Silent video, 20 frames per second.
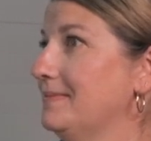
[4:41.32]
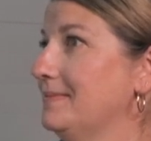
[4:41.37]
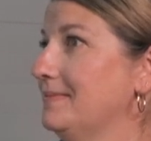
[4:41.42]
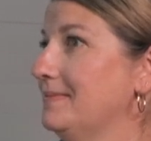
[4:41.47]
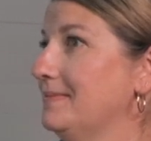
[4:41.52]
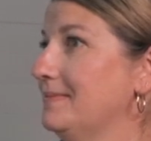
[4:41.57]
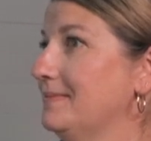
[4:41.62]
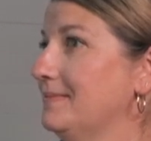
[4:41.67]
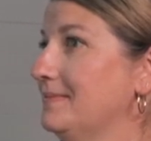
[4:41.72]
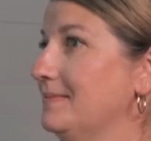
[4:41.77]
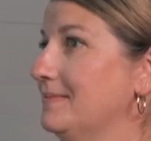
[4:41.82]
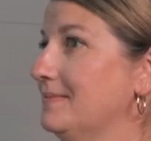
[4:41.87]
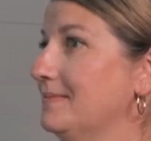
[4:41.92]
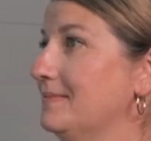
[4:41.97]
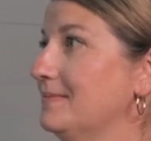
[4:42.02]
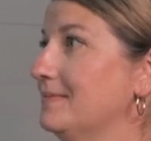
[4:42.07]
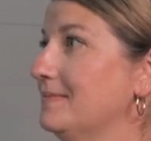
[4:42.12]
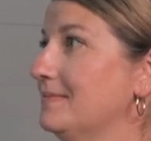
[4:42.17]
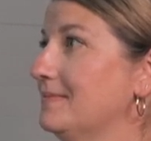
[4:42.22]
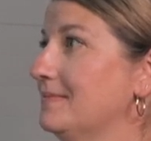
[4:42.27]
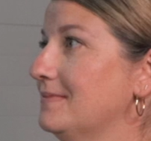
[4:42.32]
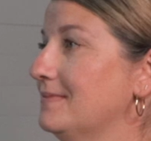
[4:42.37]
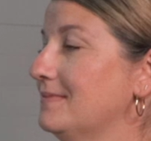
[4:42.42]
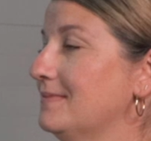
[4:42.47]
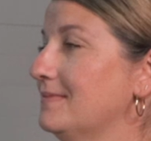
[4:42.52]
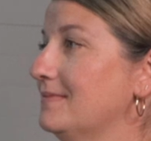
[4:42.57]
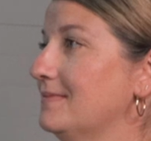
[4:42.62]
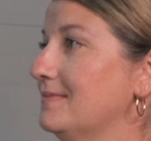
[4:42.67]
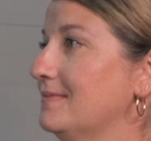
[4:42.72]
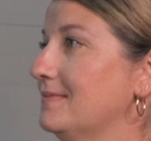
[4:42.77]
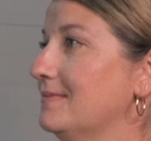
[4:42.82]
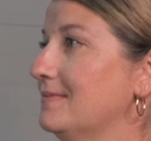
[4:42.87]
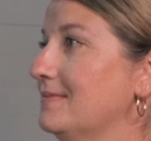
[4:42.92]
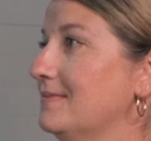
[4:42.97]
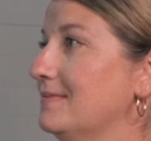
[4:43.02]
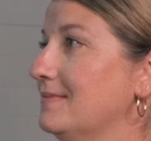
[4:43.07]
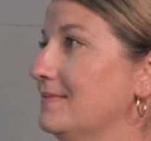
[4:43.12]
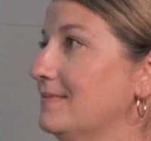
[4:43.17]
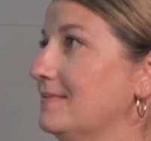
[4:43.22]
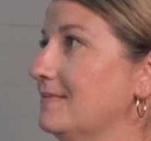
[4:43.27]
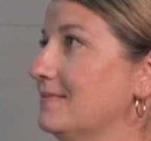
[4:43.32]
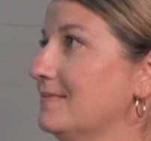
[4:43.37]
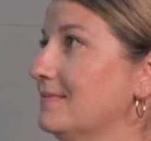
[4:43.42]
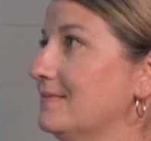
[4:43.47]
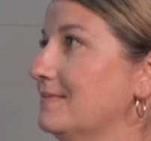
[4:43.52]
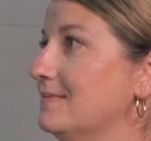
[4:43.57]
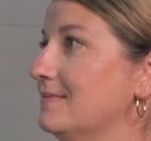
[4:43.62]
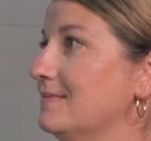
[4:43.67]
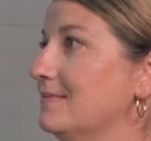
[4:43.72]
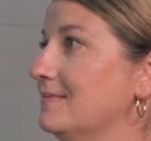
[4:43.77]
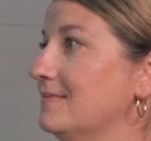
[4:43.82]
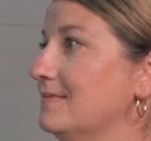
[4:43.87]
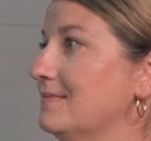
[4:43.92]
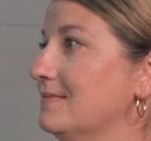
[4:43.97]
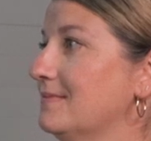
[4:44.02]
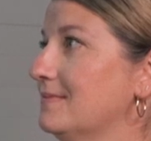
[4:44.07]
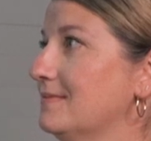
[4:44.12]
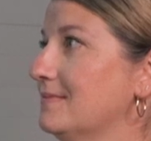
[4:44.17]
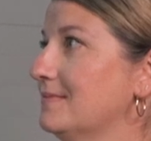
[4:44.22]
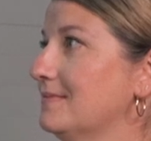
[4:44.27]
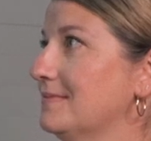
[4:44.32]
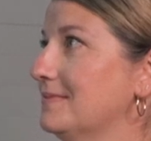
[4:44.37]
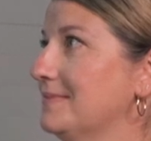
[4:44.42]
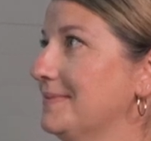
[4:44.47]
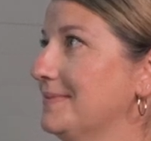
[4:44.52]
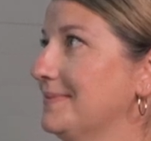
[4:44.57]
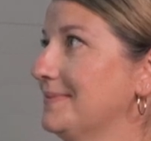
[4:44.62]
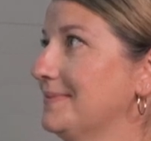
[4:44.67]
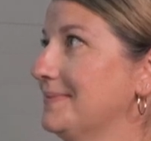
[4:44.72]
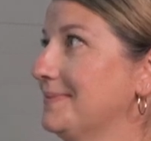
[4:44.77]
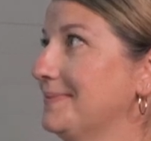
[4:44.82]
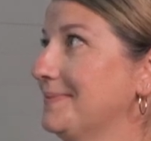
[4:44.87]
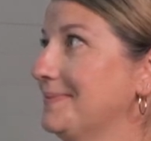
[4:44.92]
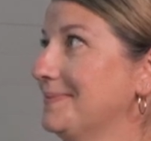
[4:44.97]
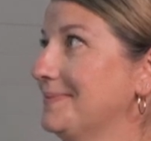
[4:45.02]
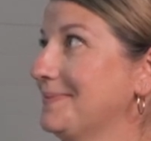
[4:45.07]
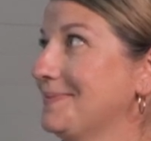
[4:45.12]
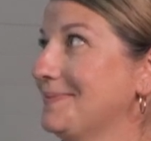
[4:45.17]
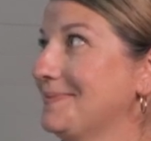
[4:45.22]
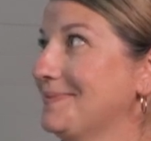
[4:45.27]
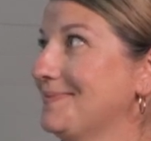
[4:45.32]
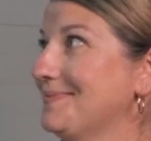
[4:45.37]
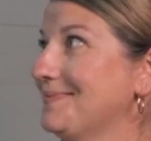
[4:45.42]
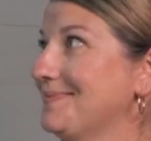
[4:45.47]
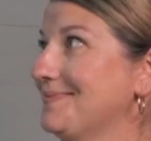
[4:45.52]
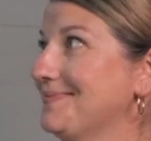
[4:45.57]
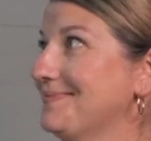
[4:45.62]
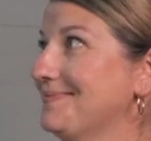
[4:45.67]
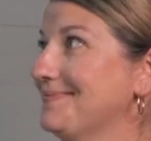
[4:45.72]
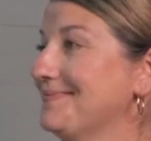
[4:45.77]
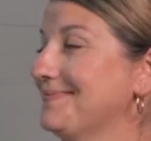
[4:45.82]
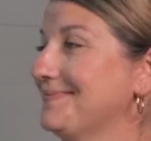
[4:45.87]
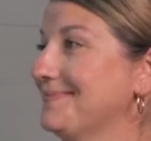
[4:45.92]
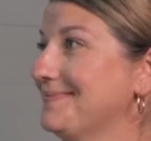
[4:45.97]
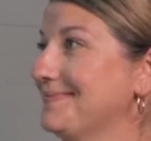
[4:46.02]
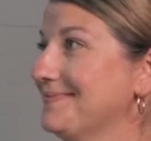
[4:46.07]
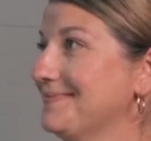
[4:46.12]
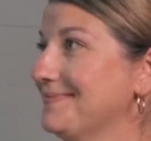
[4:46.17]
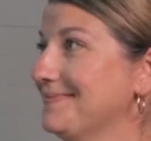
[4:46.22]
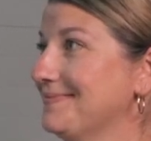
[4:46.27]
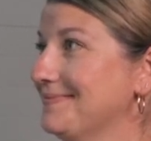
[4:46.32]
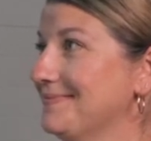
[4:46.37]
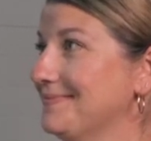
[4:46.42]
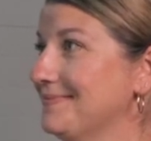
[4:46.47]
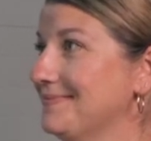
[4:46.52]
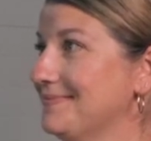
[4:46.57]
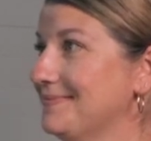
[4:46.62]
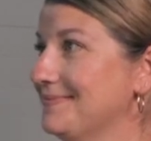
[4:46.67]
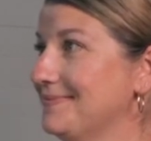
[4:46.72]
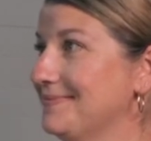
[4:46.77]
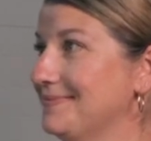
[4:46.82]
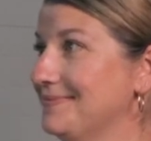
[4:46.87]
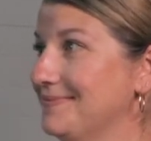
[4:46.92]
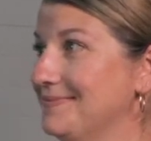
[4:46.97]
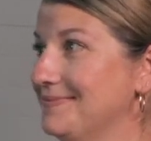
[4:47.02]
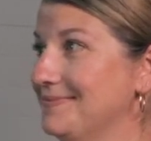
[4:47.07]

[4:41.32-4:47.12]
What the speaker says: (silent)